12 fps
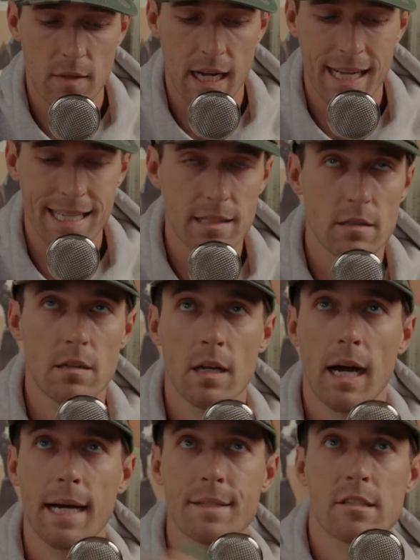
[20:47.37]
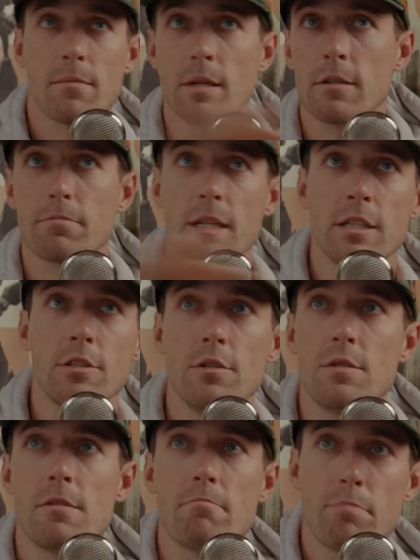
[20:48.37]
I had stomach
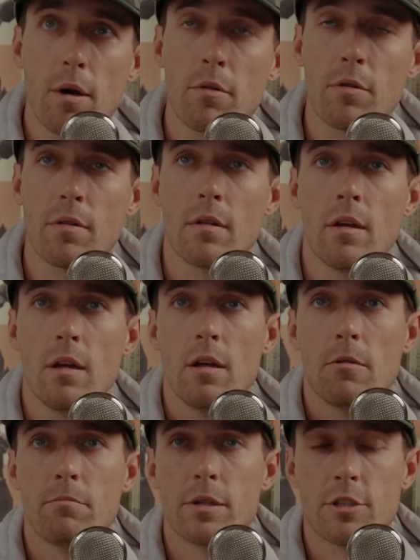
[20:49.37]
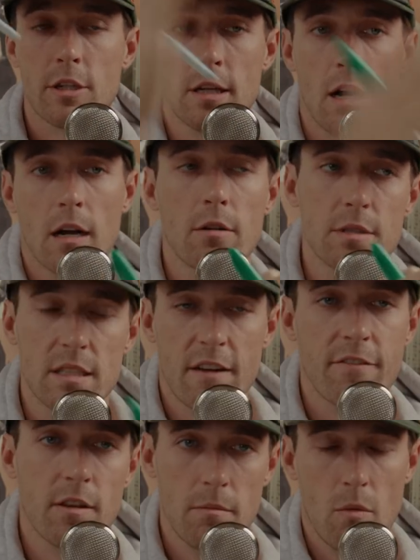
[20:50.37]
issues in both, but Chicago was
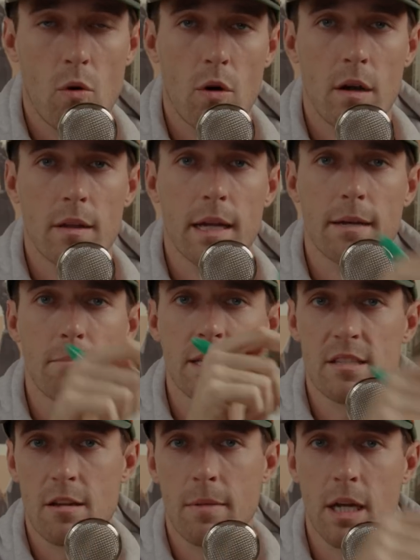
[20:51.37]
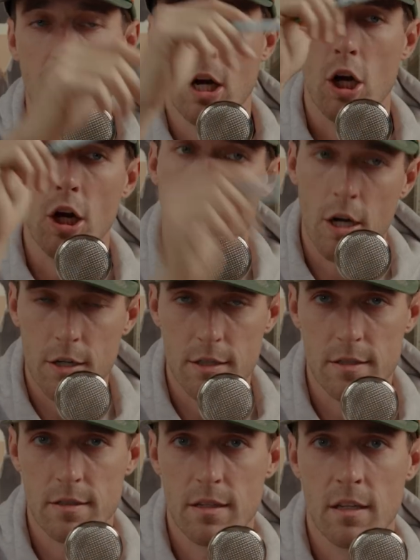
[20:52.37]
definitely more. Like, my stomach
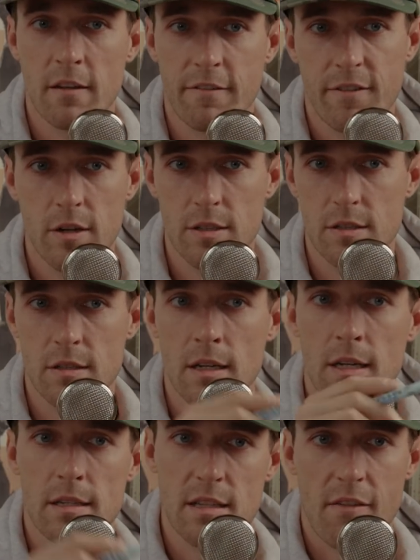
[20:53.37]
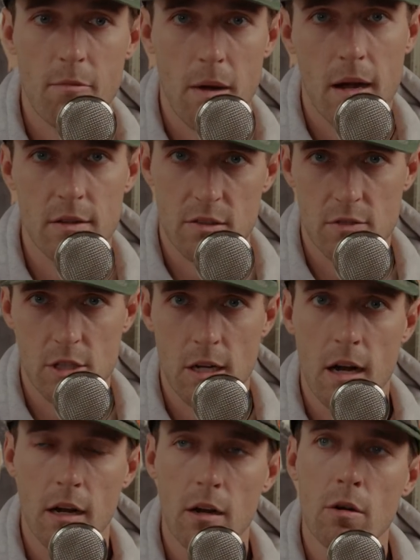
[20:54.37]
hurt in the first 7 miles of
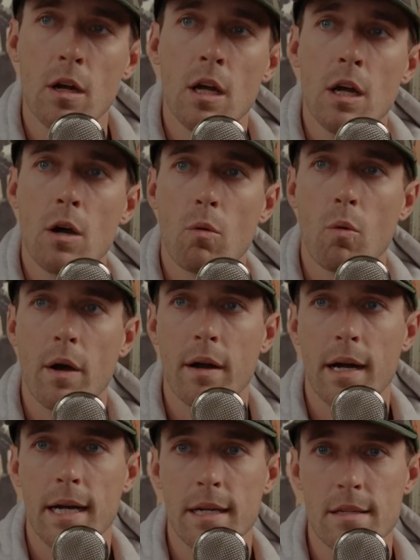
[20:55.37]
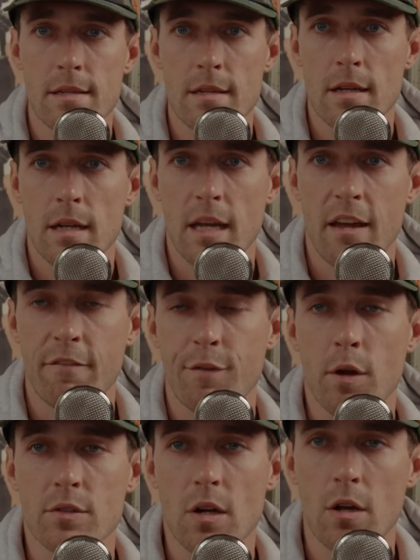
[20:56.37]
Chicago, whereas it
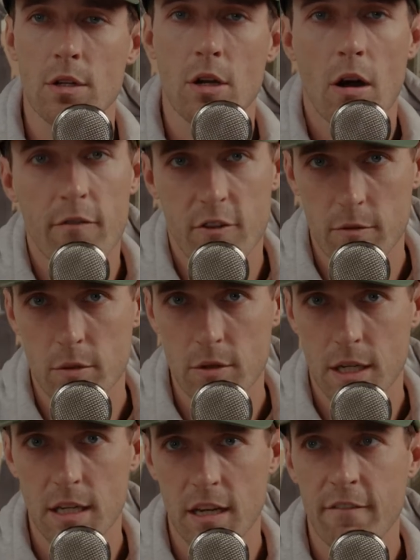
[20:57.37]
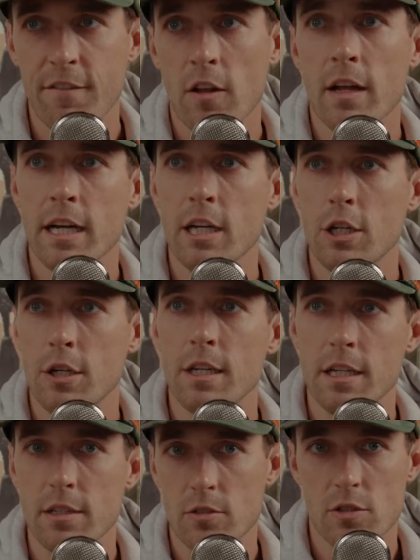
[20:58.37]
felt uncomfortable in Indy. It felt like I
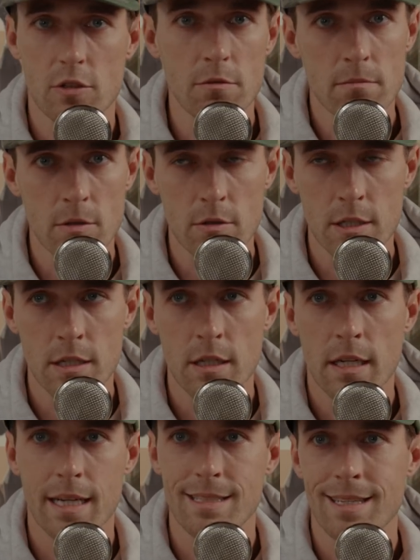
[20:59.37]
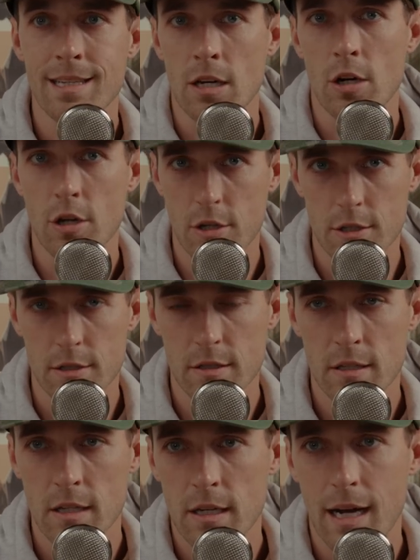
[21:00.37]
couldn't consume more. It didn't hurt.